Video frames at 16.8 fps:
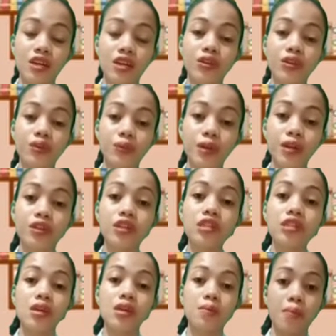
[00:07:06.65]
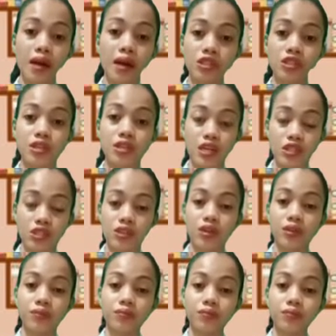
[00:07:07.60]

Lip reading: in the reader's imagination.